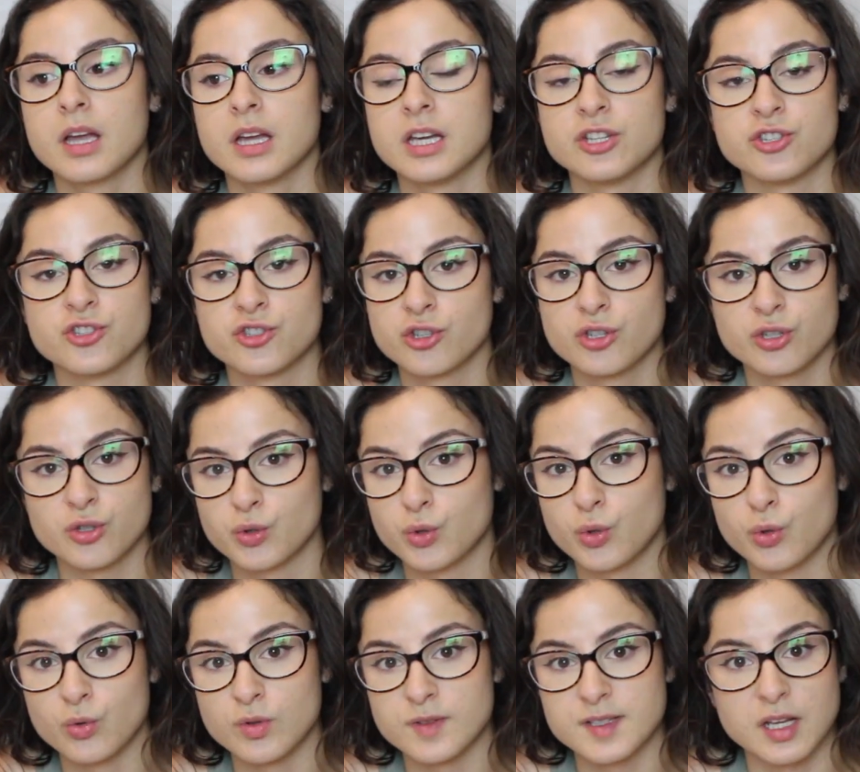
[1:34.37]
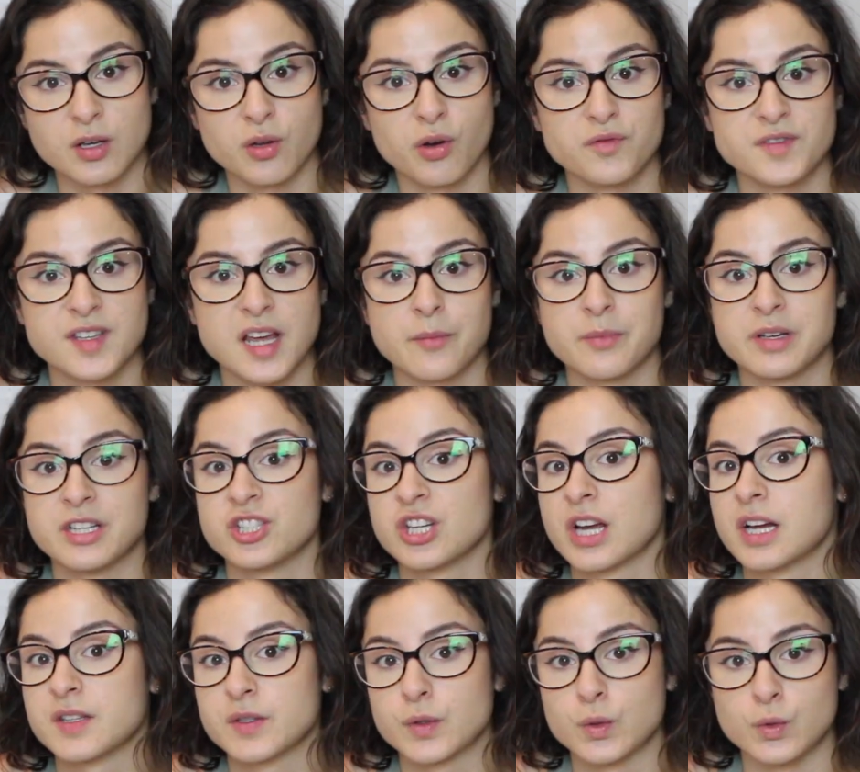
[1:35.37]
It shouldn't cause a lot of damage
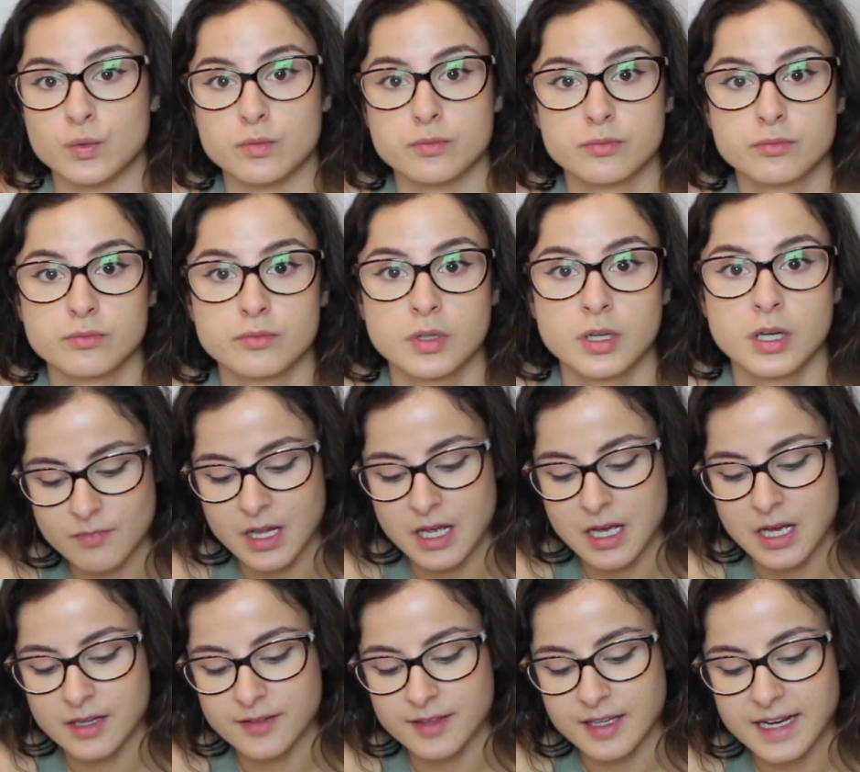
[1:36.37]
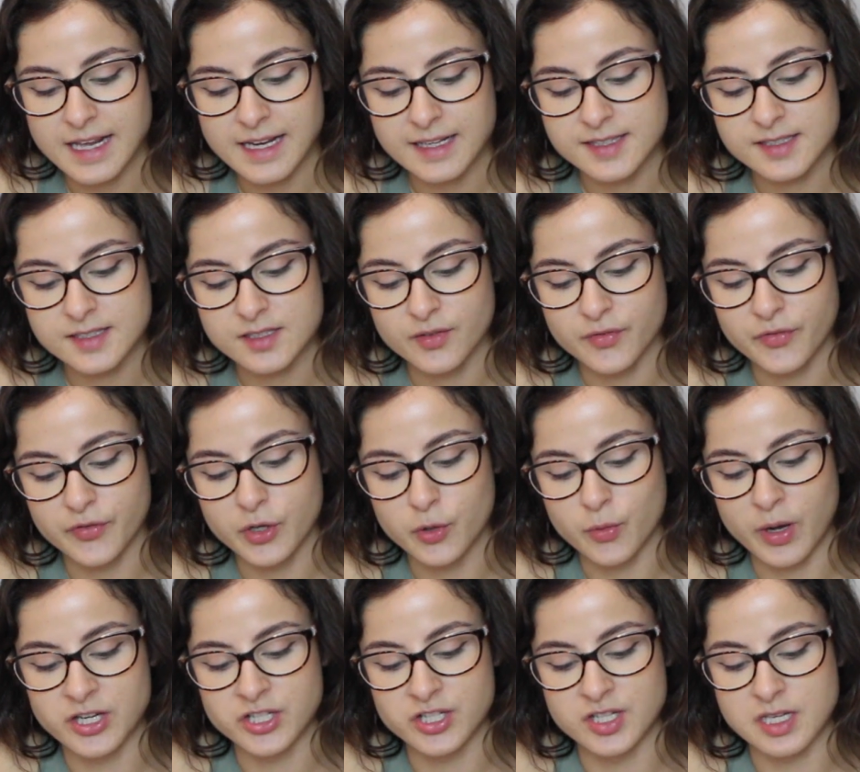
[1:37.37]
at all. The next few
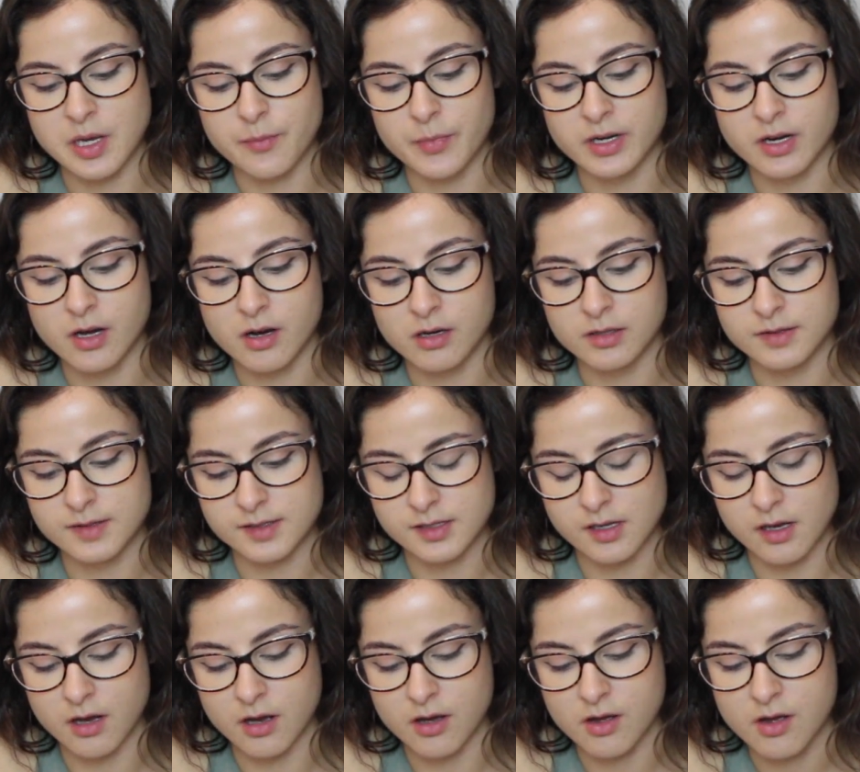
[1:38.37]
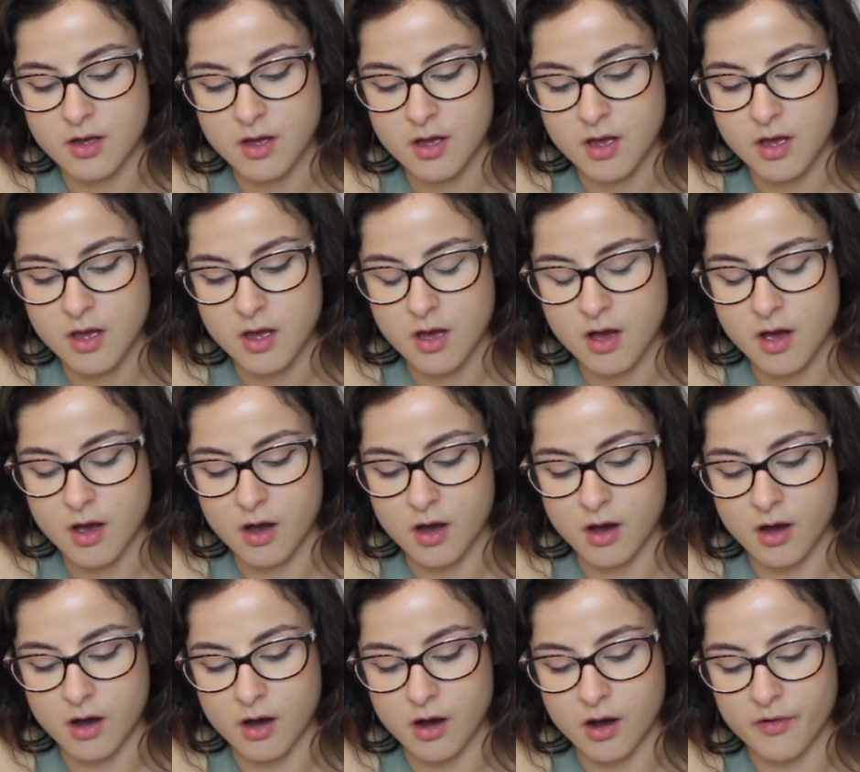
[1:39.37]
questions I'm going to answer
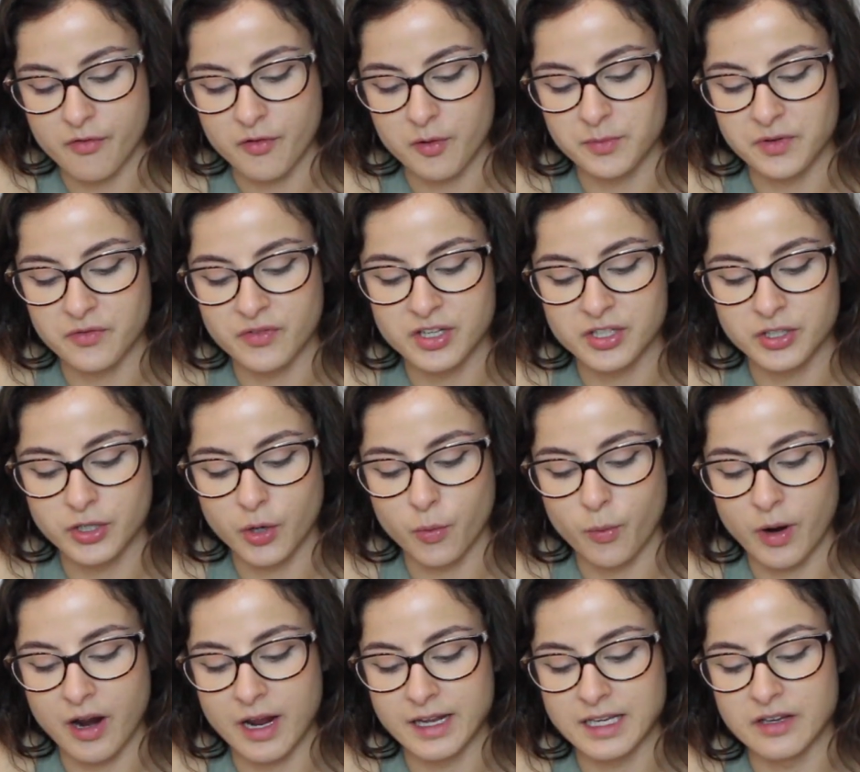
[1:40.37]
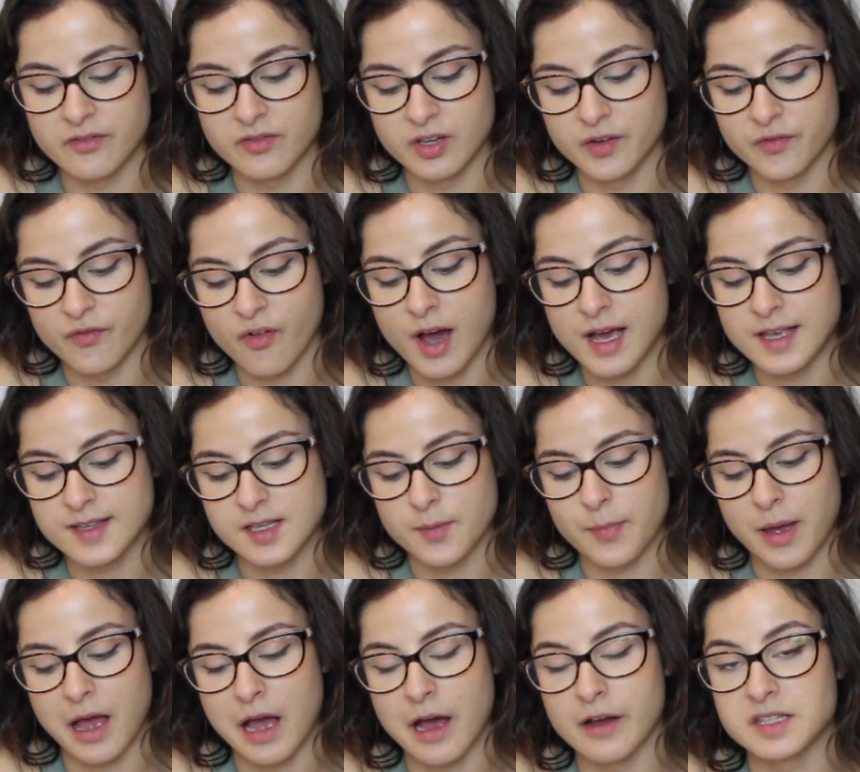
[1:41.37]
are from the video where I give advice
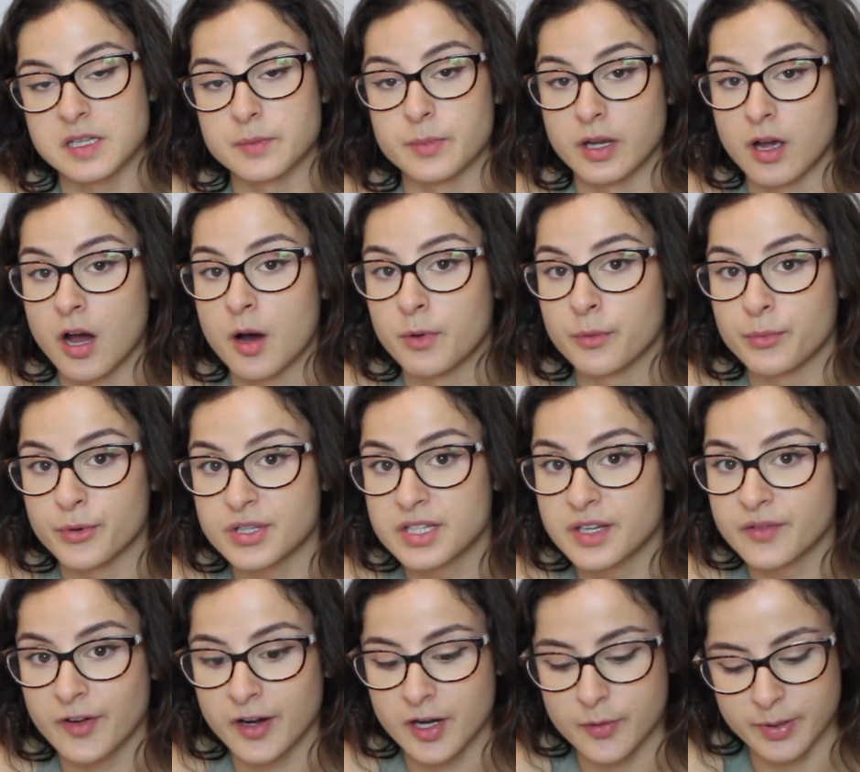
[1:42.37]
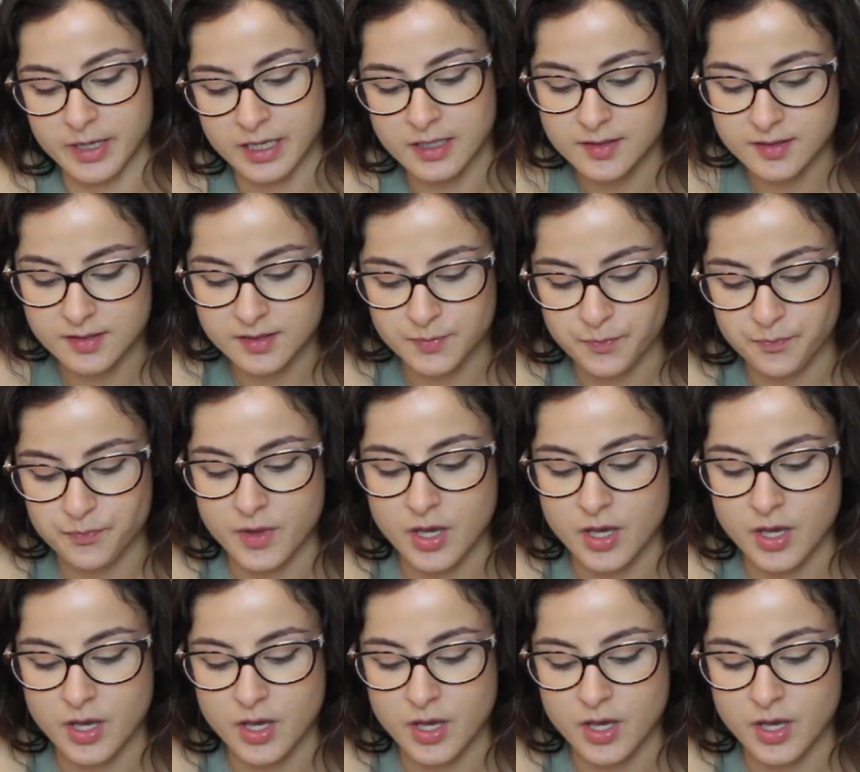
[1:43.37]
about how to become a beauty therapist.